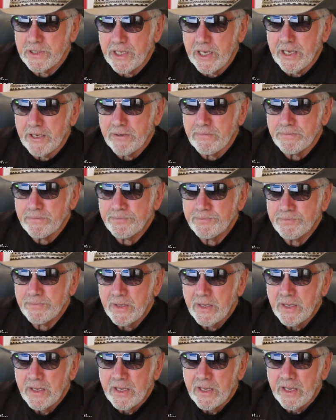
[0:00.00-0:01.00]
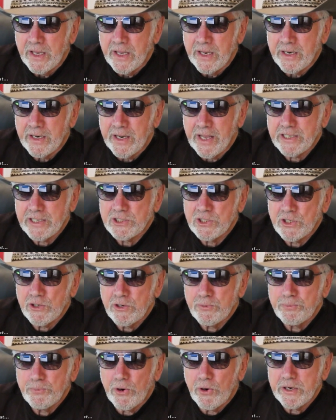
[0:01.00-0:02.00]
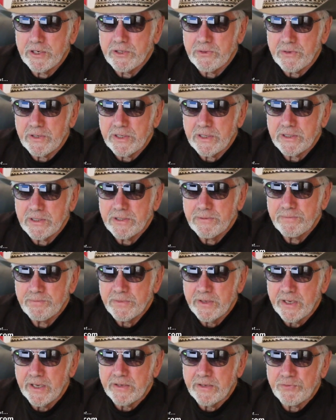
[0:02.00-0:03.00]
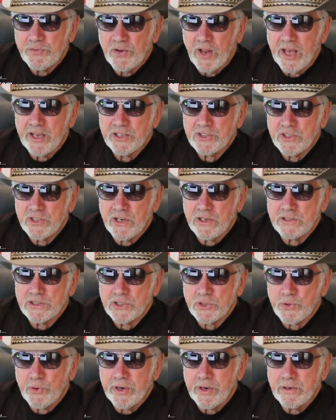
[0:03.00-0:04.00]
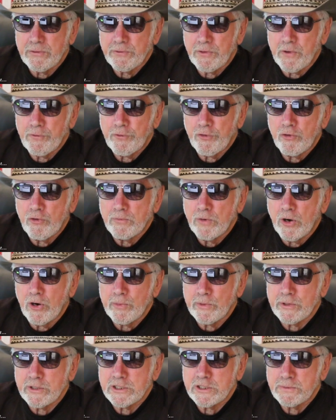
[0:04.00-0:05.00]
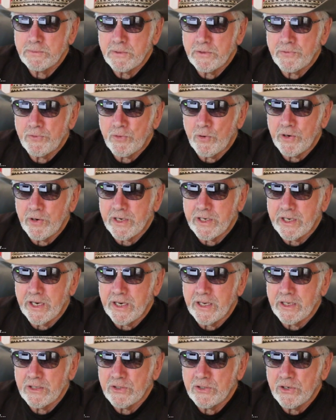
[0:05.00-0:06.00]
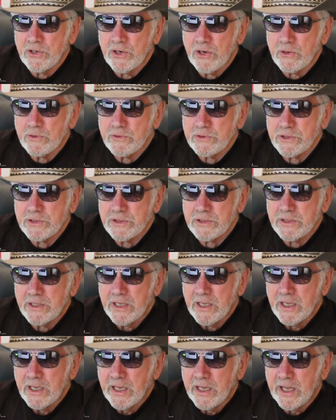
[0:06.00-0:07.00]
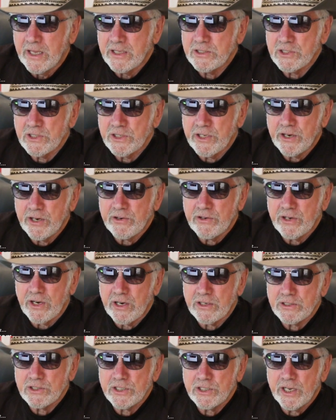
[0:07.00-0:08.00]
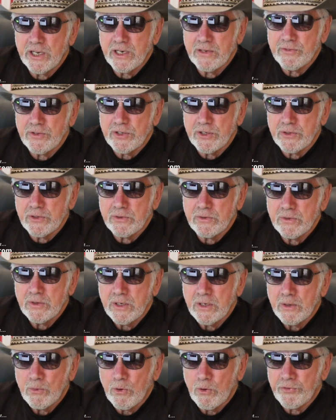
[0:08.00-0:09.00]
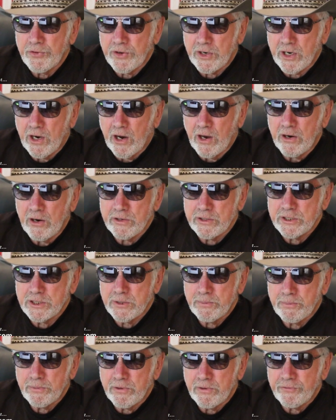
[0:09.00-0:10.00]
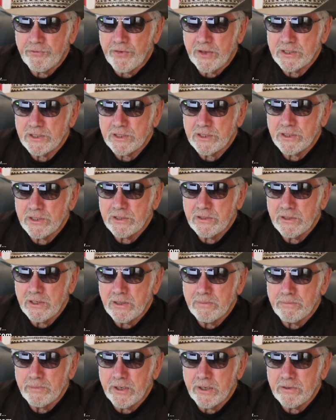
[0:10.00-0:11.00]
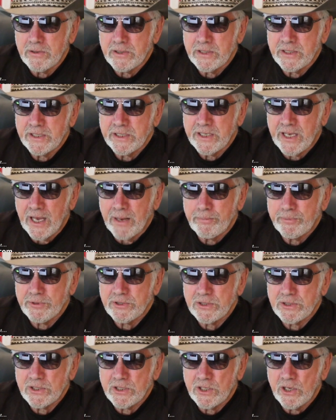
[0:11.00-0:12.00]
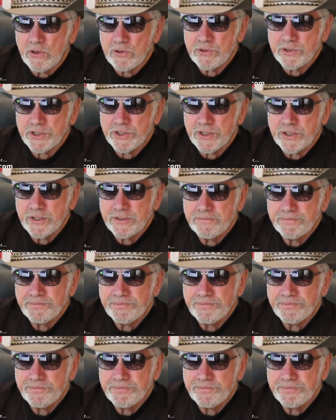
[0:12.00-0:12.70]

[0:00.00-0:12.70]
name and next to her portrait. It flashed on screen for a few moments before cutting to host Ainsley Earnhardt's interview with a college professor about campus culture.